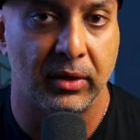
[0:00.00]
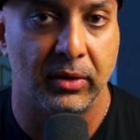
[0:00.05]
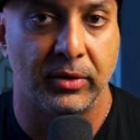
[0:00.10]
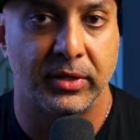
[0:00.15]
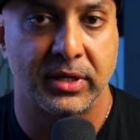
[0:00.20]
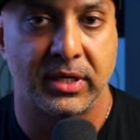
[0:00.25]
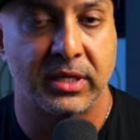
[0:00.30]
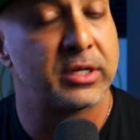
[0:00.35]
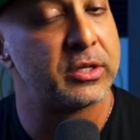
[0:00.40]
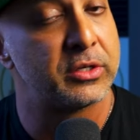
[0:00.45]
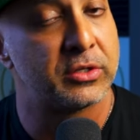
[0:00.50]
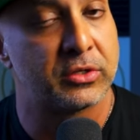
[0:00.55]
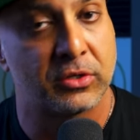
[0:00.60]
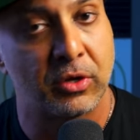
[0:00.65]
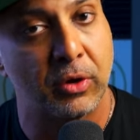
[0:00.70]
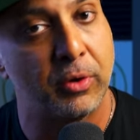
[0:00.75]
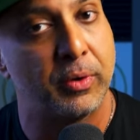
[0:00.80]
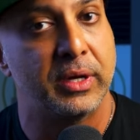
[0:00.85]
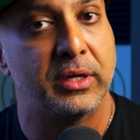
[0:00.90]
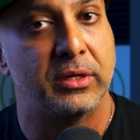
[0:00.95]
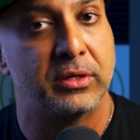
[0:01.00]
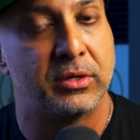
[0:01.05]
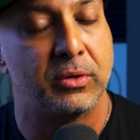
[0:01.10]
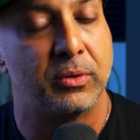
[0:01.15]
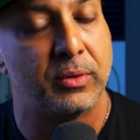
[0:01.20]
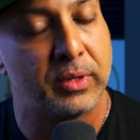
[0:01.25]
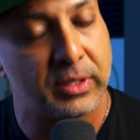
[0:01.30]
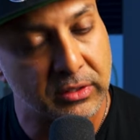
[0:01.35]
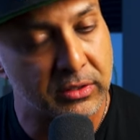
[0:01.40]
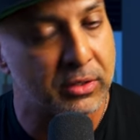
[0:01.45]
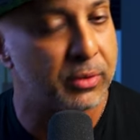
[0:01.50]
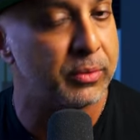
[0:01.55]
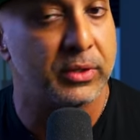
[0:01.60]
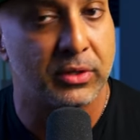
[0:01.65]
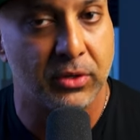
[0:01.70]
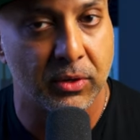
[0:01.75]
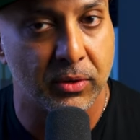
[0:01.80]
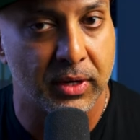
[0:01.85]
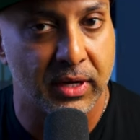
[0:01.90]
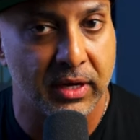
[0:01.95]
or they're just so in tune and so
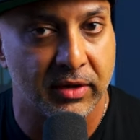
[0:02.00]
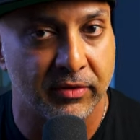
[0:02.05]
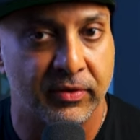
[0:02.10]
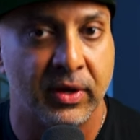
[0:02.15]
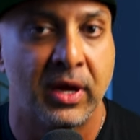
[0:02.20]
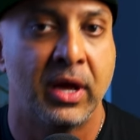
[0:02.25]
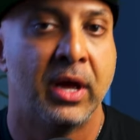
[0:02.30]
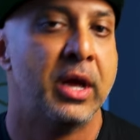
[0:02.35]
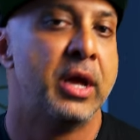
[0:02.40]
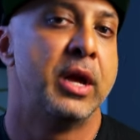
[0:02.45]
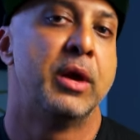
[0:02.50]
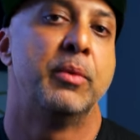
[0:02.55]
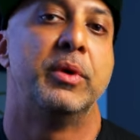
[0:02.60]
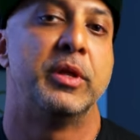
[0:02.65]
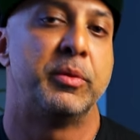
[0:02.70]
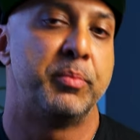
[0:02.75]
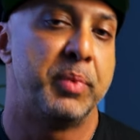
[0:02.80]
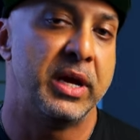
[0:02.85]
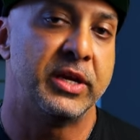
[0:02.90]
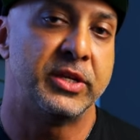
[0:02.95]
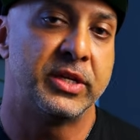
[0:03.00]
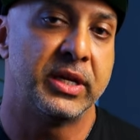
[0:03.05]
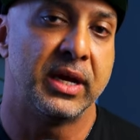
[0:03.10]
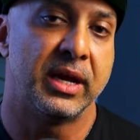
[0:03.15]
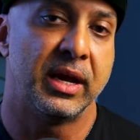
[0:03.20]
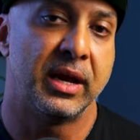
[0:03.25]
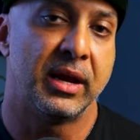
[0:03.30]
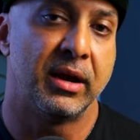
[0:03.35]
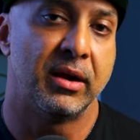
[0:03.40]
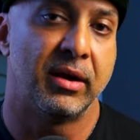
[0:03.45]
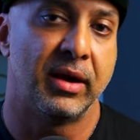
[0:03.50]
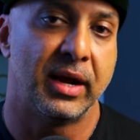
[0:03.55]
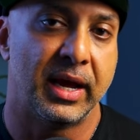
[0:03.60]
intuitive with patient care.